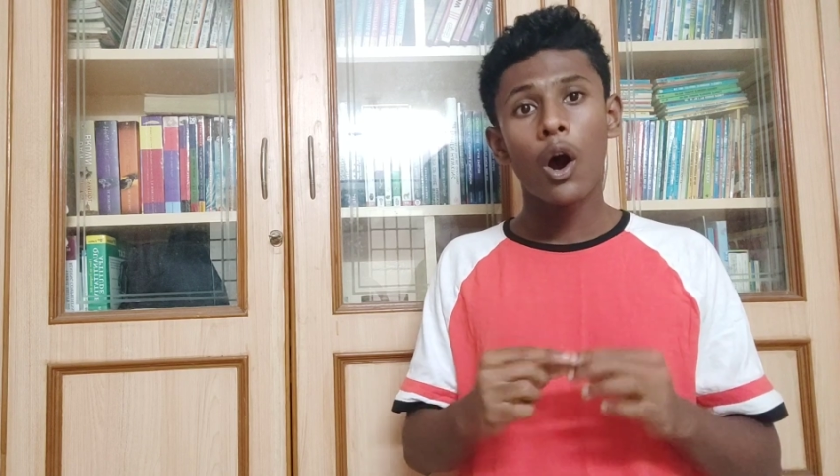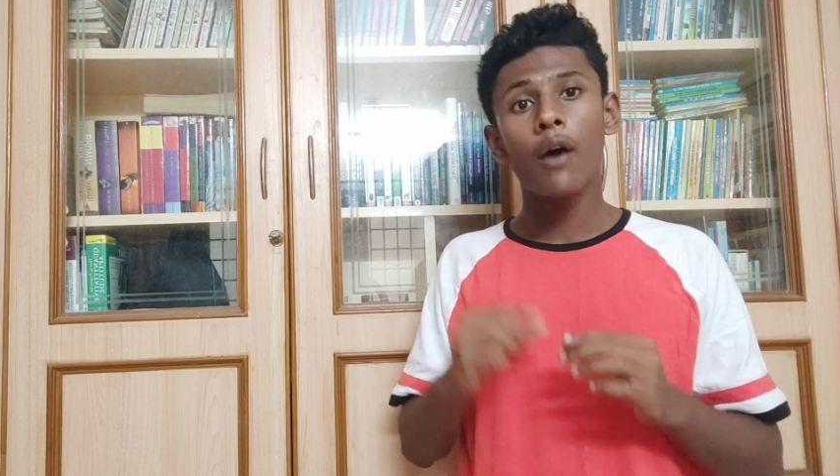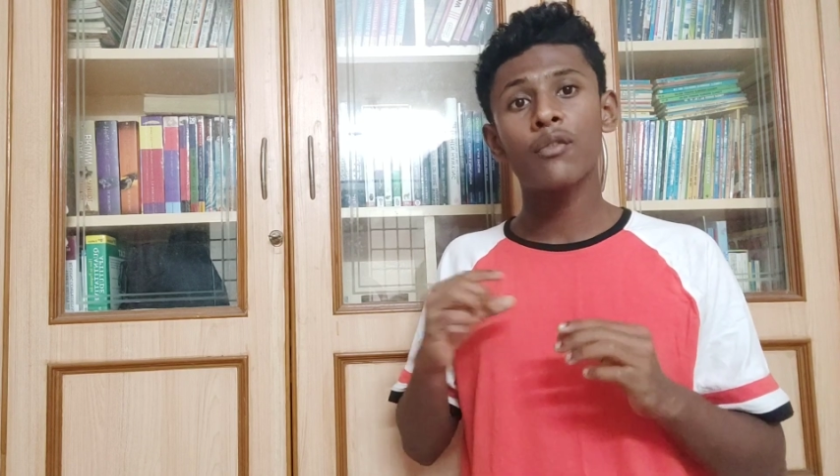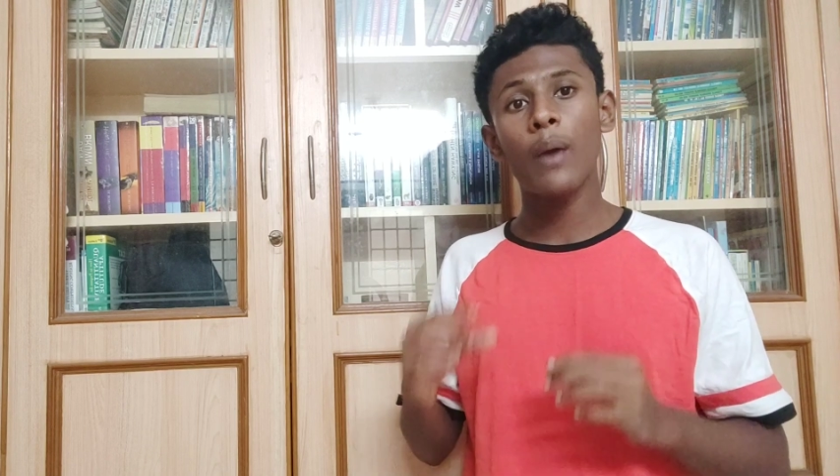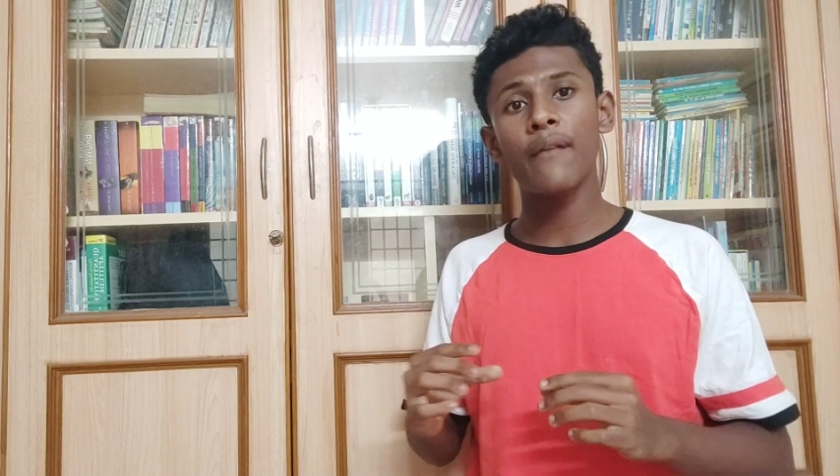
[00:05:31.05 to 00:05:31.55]

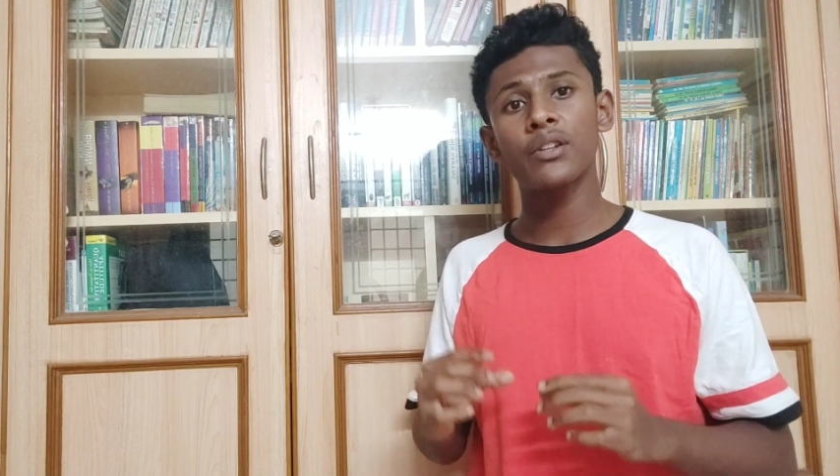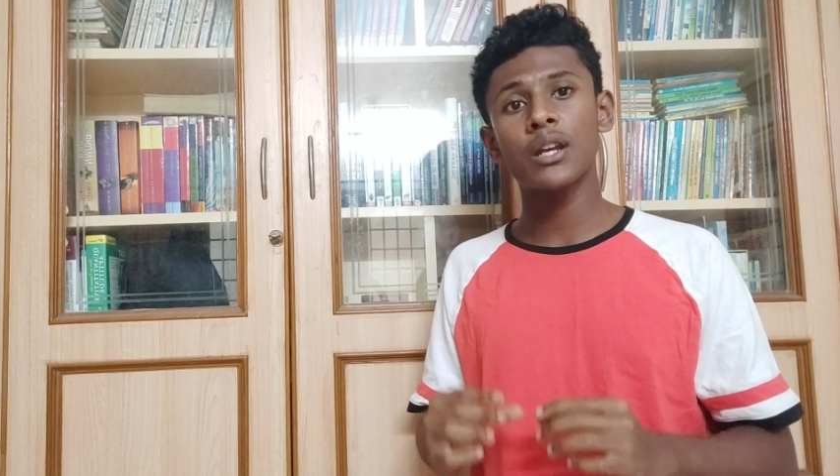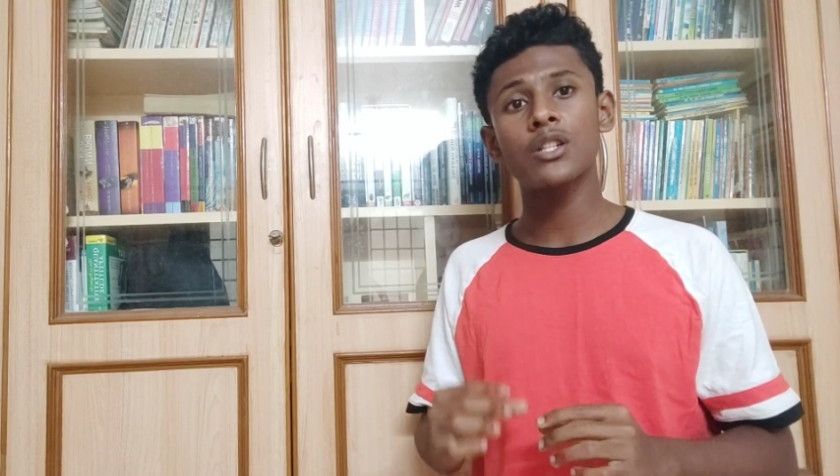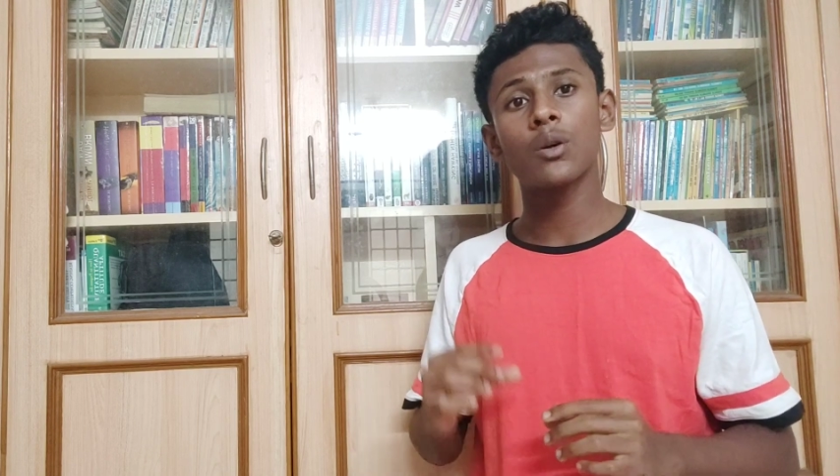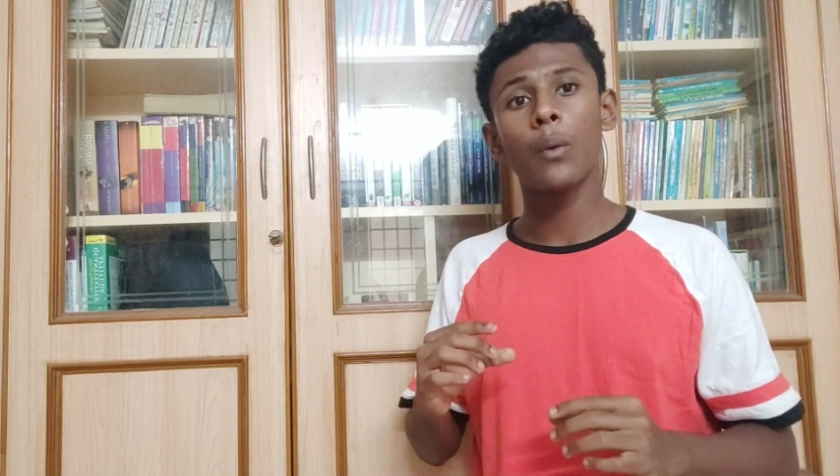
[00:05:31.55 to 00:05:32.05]
of
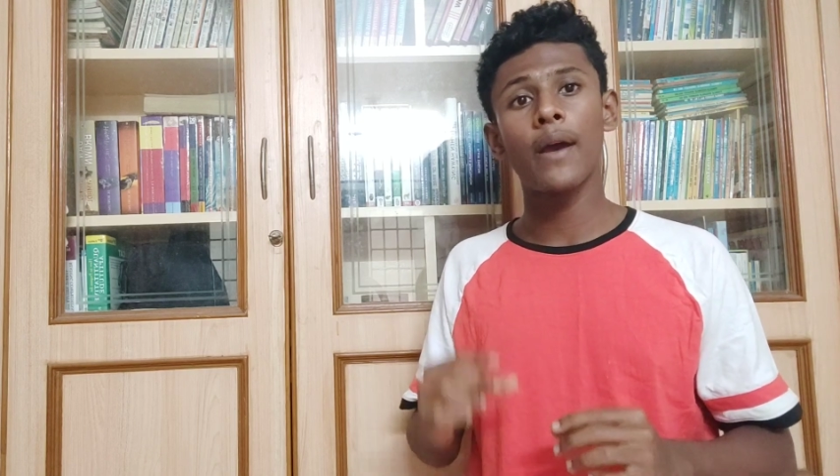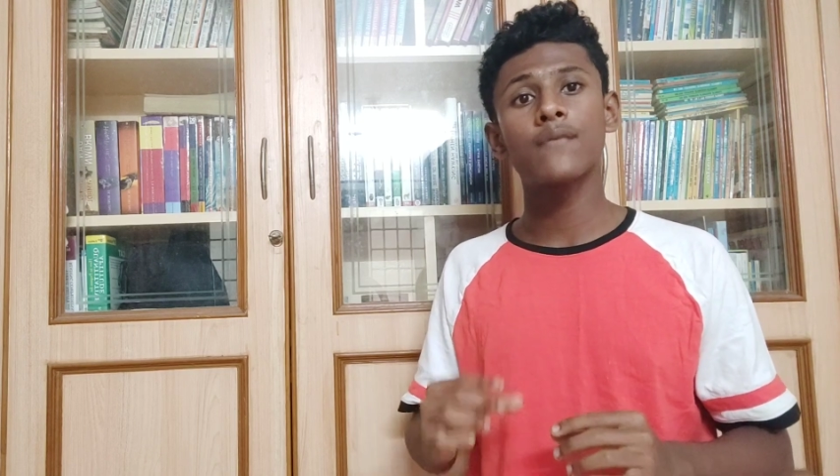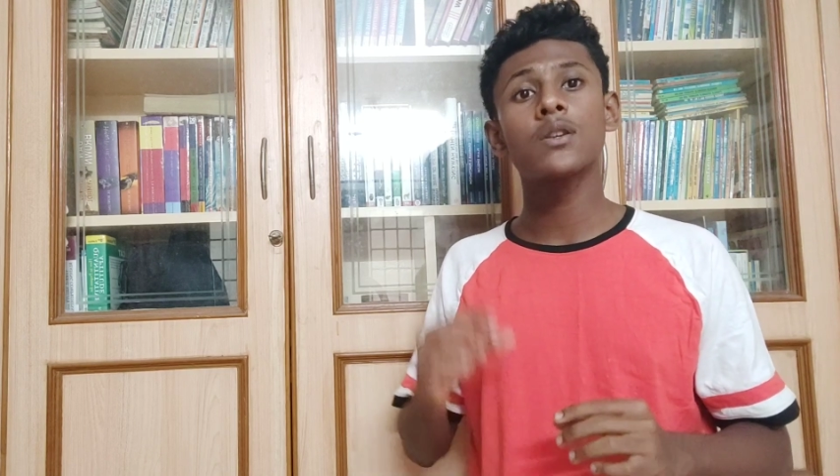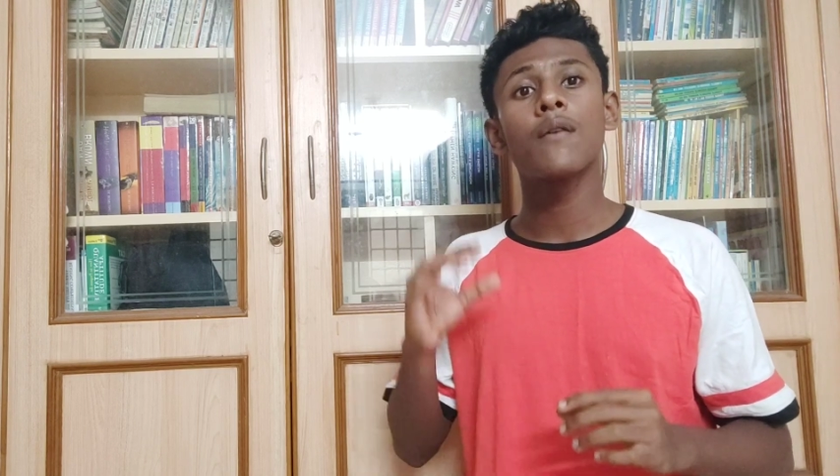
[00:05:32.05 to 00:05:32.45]
gravitational waves